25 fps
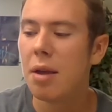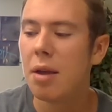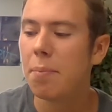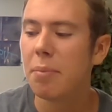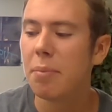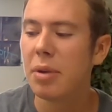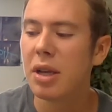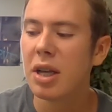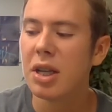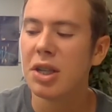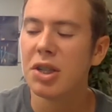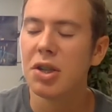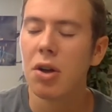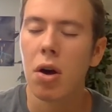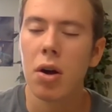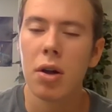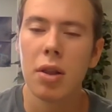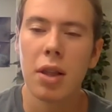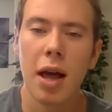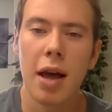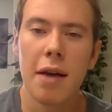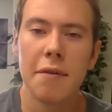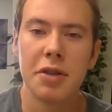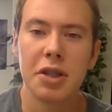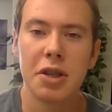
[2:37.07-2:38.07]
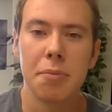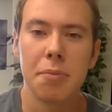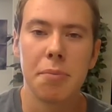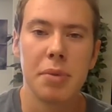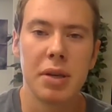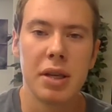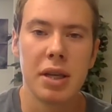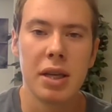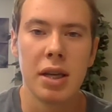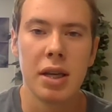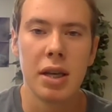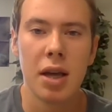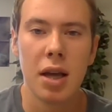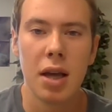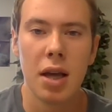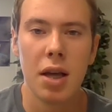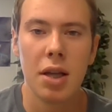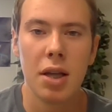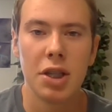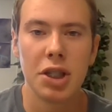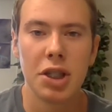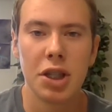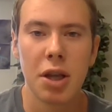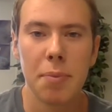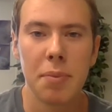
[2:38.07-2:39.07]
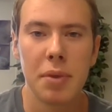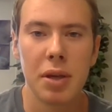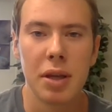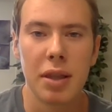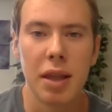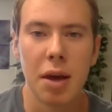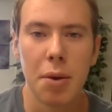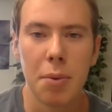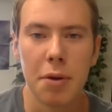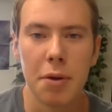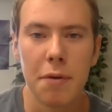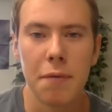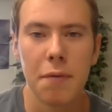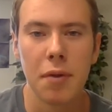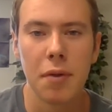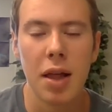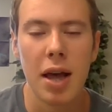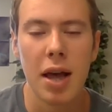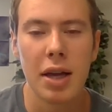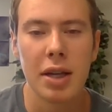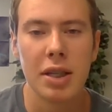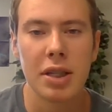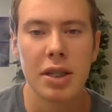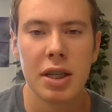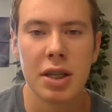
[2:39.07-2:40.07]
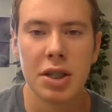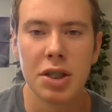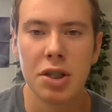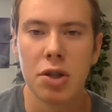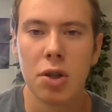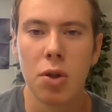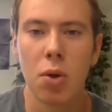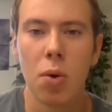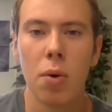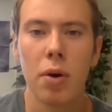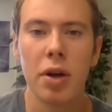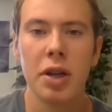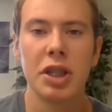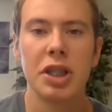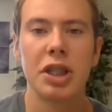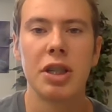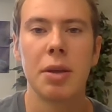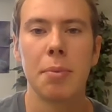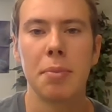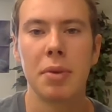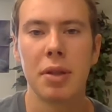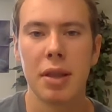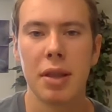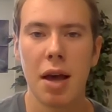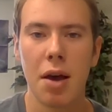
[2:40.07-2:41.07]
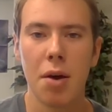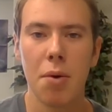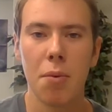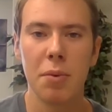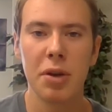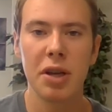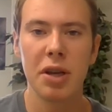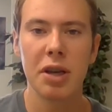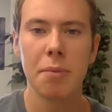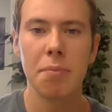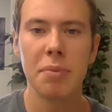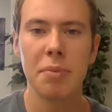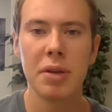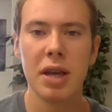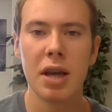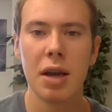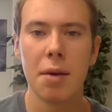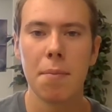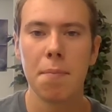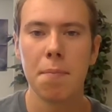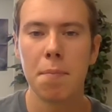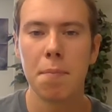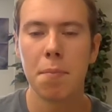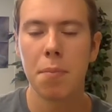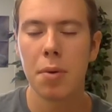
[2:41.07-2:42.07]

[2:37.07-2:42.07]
because our lives could be something that reflects his glory, something that we could be a